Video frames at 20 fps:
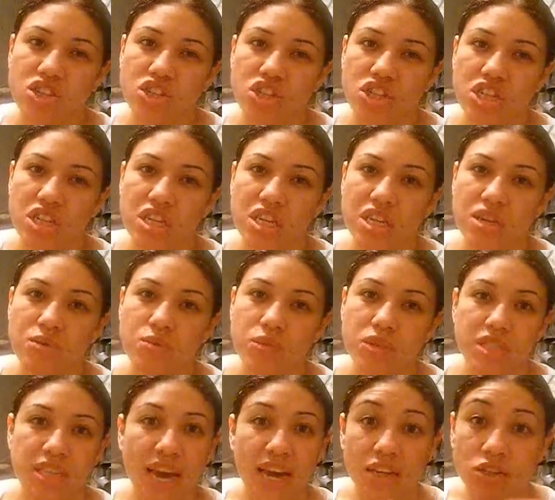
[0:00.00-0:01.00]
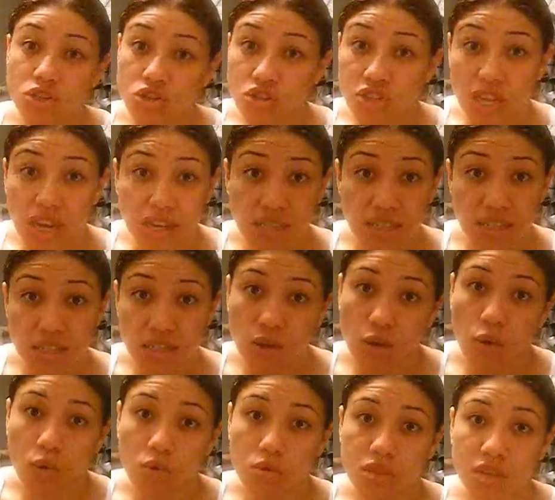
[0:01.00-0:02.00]
She was exercising the
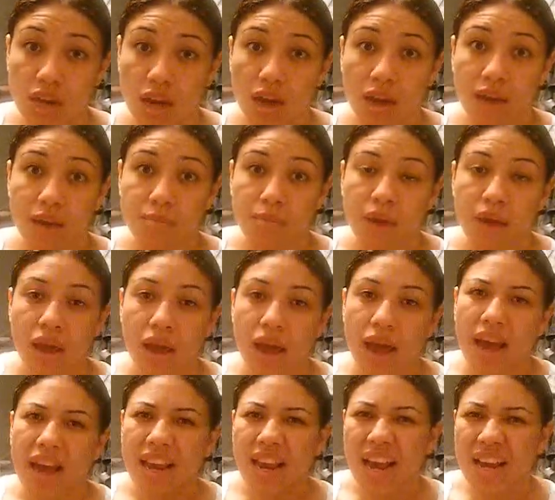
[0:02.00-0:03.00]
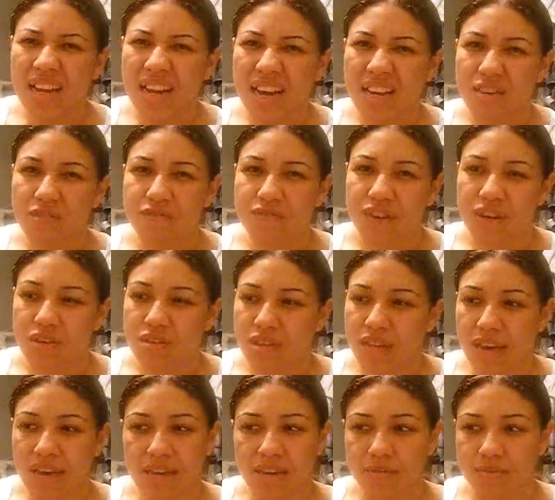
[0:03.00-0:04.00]
whole time. And I kind of felt
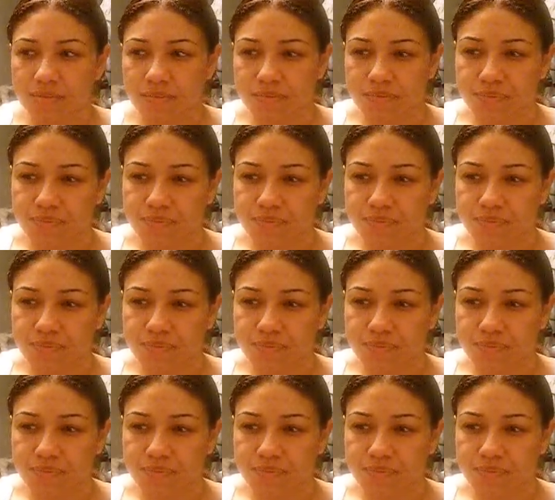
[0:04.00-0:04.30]
like